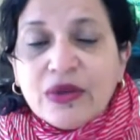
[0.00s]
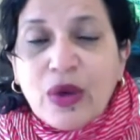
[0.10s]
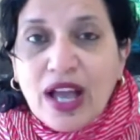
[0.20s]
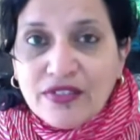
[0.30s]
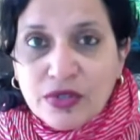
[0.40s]

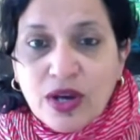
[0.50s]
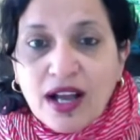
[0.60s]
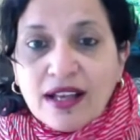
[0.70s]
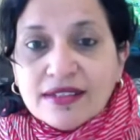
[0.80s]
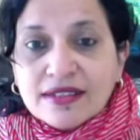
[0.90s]
you have to
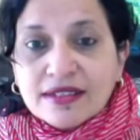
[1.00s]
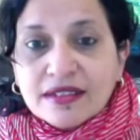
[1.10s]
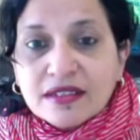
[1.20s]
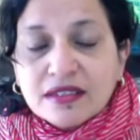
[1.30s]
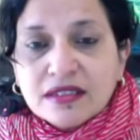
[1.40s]

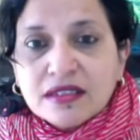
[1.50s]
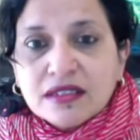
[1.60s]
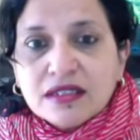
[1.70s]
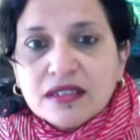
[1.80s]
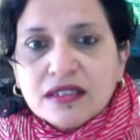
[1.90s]
ask
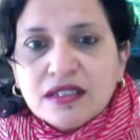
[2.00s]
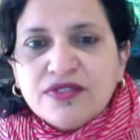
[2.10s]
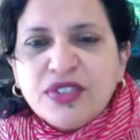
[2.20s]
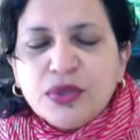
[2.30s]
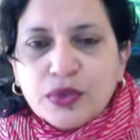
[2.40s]

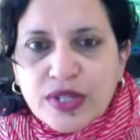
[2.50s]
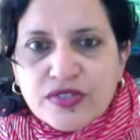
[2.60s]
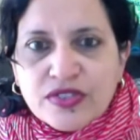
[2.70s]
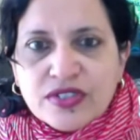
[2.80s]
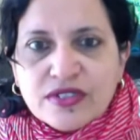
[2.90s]
a few
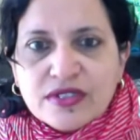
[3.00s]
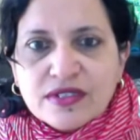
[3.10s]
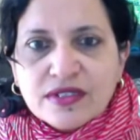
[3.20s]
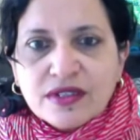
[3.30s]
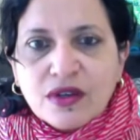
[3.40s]

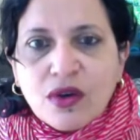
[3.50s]
questions.